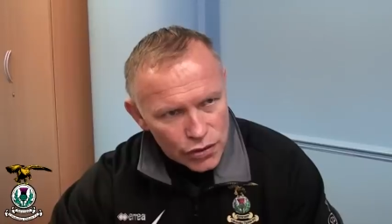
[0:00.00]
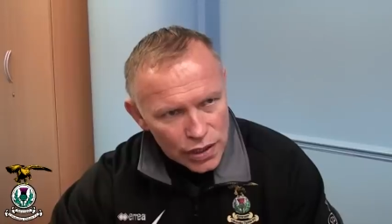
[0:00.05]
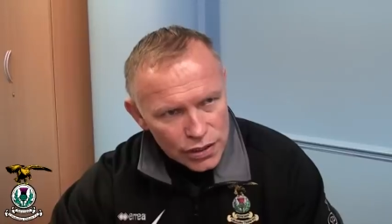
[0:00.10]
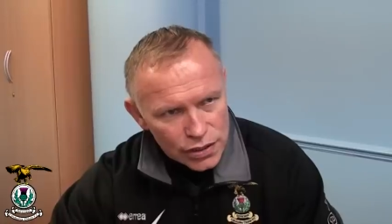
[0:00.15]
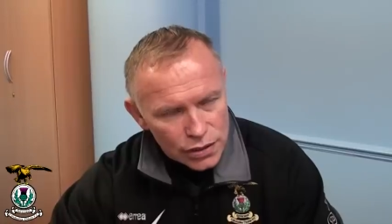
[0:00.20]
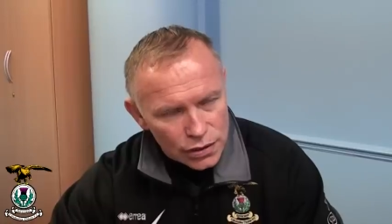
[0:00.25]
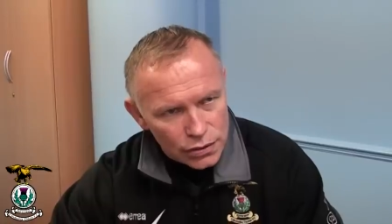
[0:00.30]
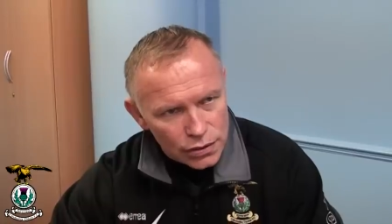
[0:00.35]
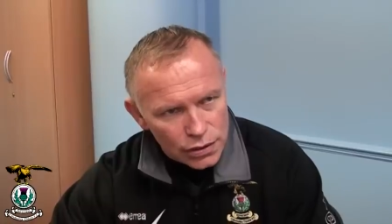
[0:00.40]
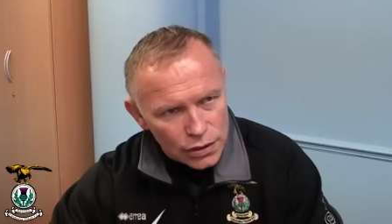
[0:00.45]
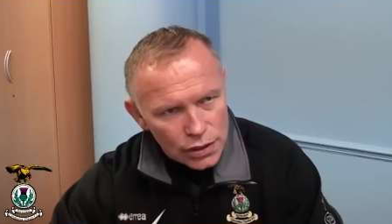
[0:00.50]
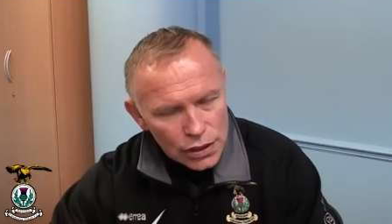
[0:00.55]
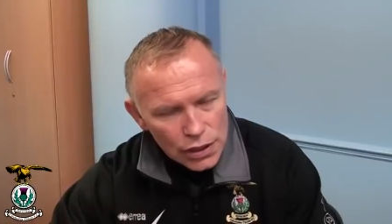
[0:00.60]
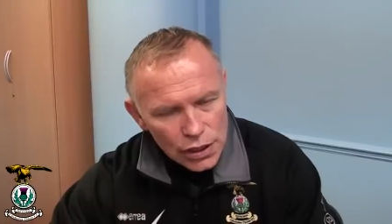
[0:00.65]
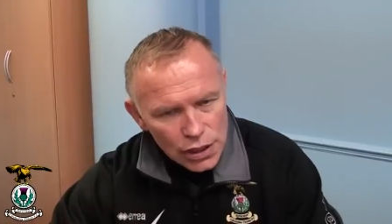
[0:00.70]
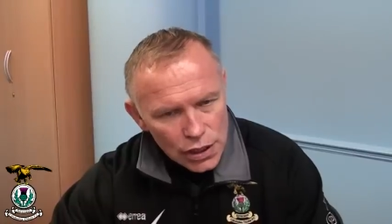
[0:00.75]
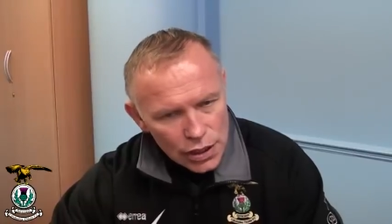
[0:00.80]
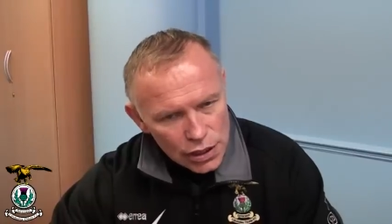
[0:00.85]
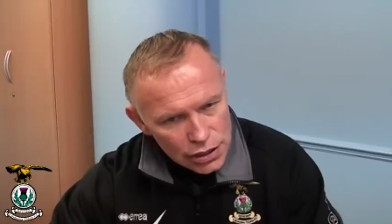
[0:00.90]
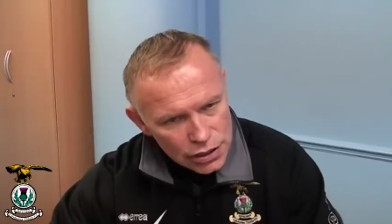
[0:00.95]
resolute,
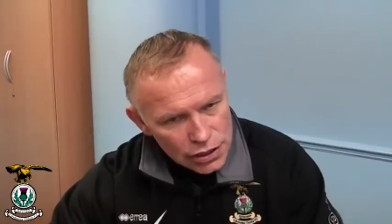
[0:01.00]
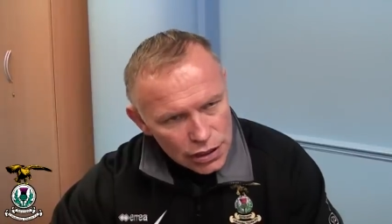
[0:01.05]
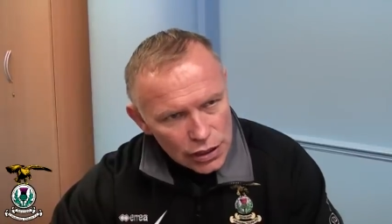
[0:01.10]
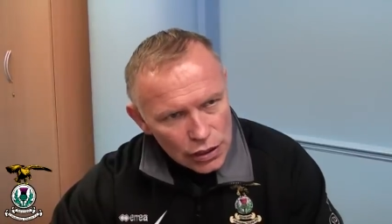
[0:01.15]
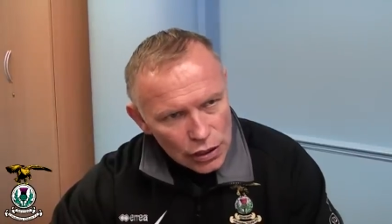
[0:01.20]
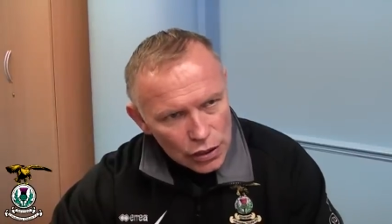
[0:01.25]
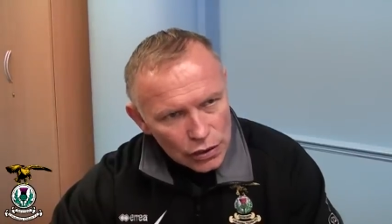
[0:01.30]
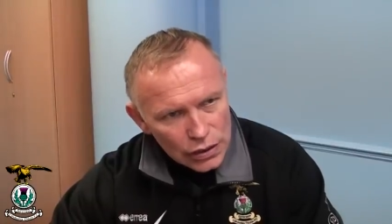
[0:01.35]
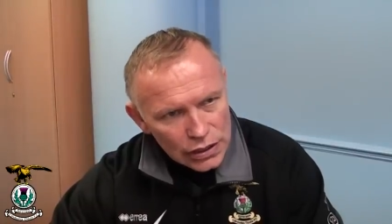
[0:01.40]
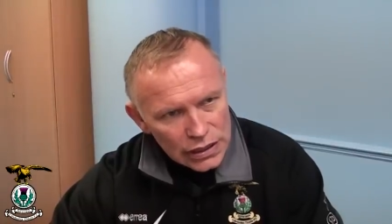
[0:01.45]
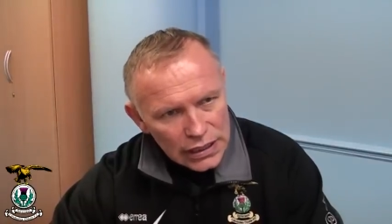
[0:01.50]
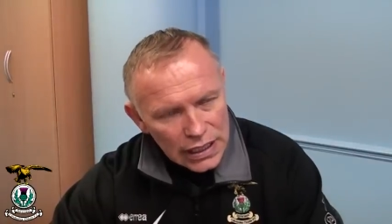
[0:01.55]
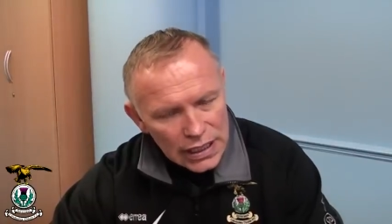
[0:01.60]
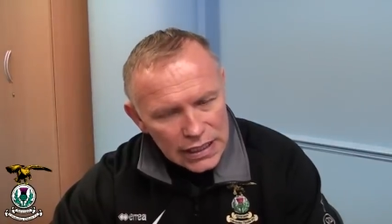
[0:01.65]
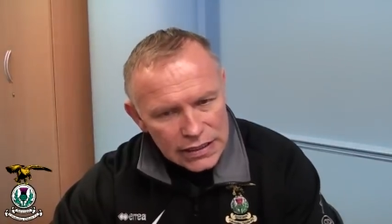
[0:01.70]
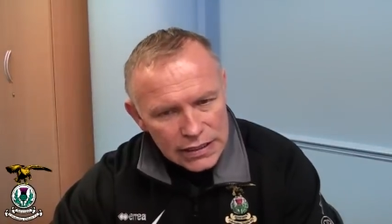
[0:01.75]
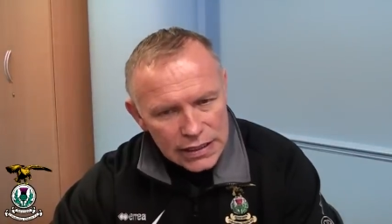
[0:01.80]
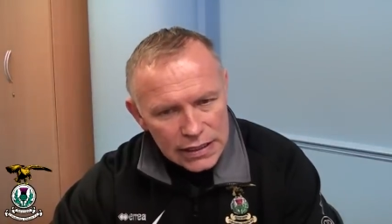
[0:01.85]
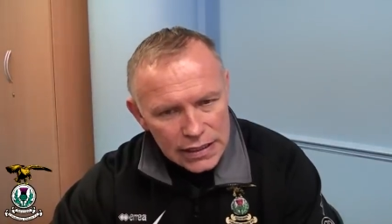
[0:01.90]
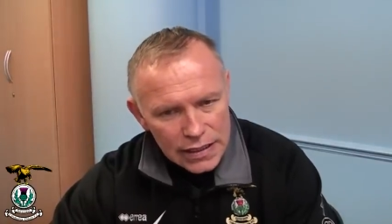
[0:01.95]
you stay
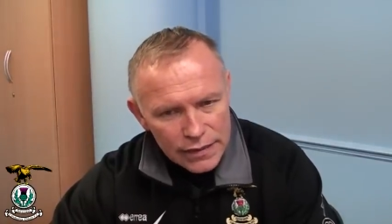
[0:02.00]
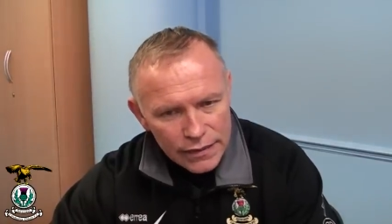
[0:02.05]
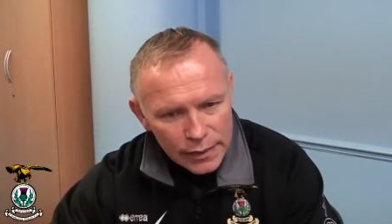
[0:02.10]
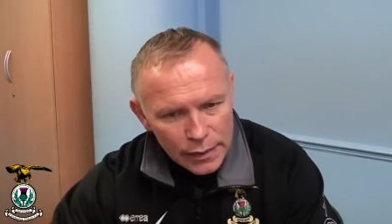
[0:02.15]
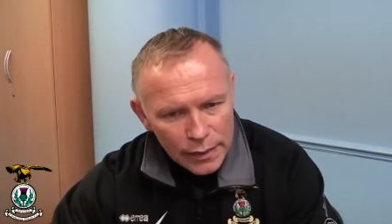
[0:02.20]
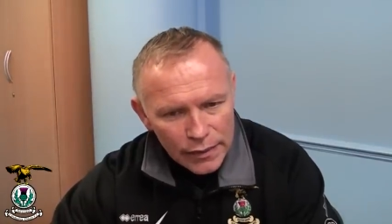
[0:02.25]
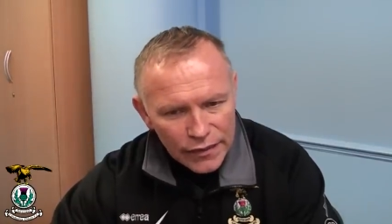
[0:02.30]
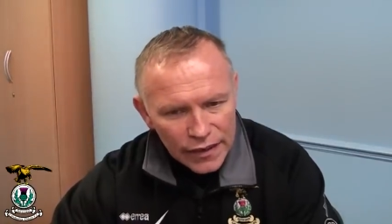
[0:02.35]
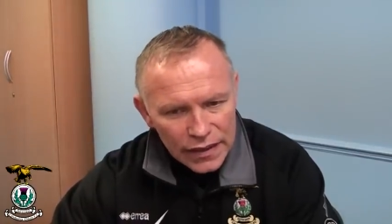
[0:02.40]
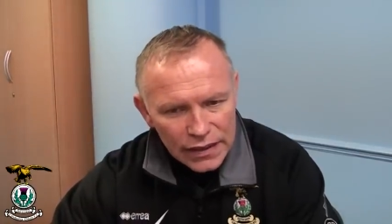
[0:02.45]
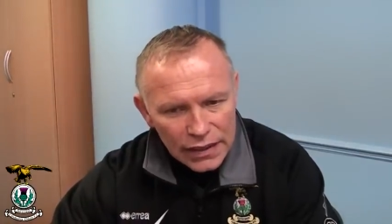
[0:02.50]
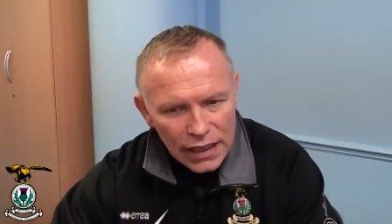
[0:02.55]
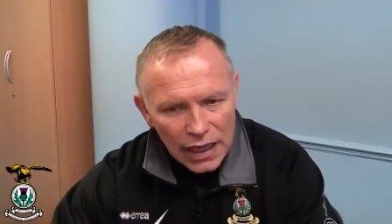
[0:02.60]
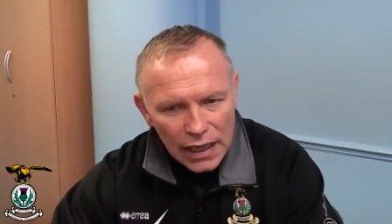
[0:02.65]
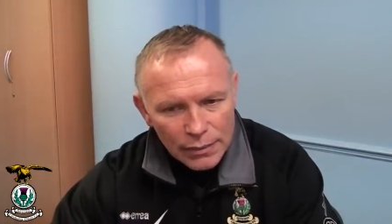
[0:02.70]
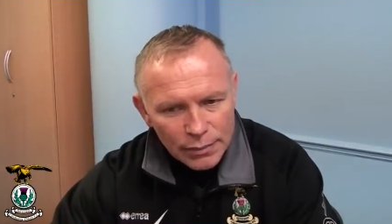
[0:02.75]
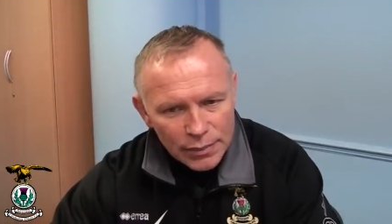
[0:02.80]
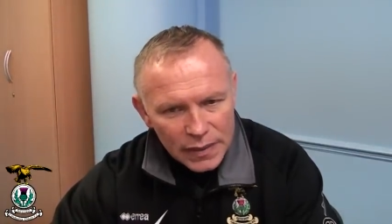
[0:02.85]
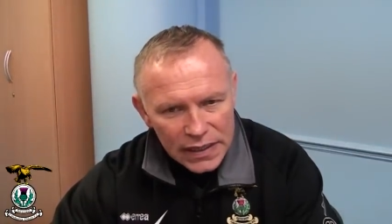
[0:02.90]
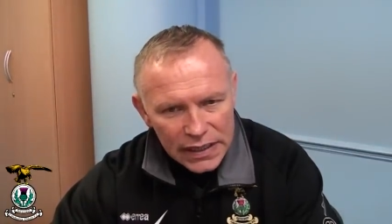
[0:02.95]
organised, and even within
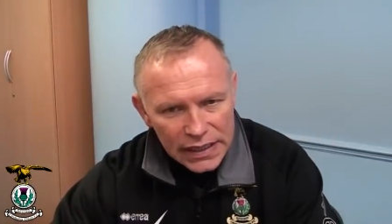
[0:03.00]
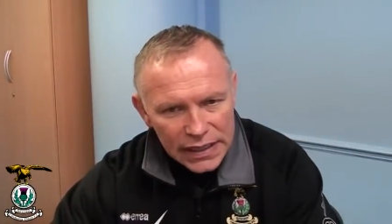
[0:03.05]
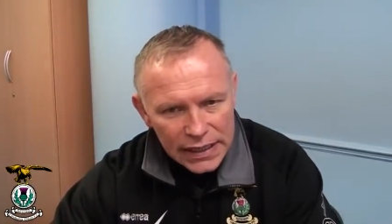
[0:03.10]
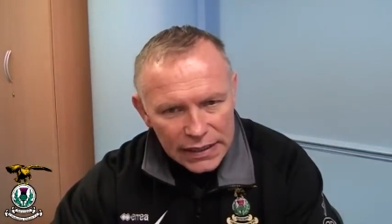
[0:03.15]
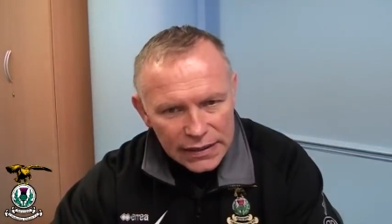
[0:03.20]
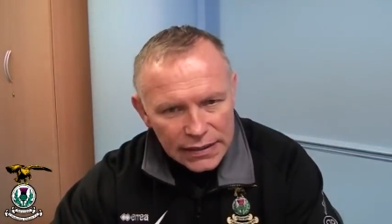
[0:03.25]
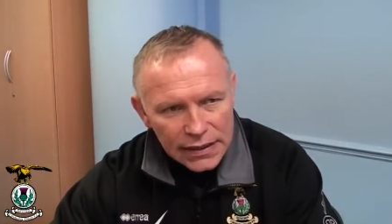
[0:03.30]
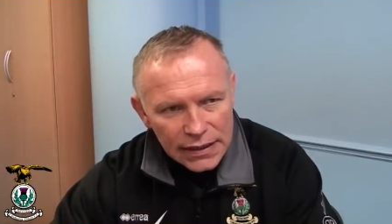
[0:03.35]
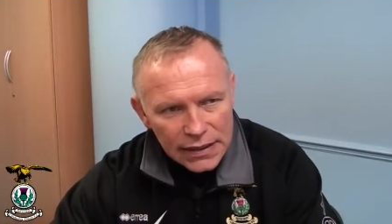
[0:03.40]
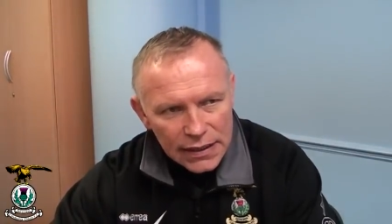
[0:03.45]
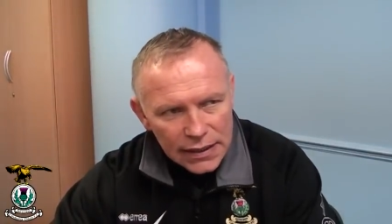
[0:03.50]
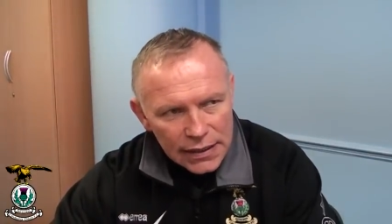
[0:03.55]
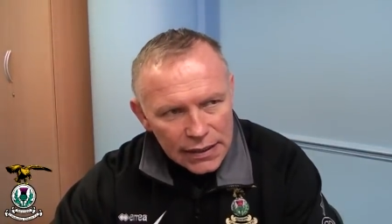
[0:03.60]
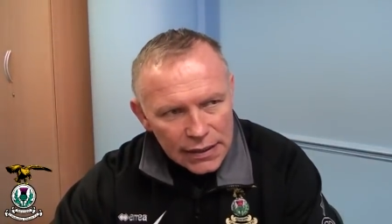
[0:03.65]
that period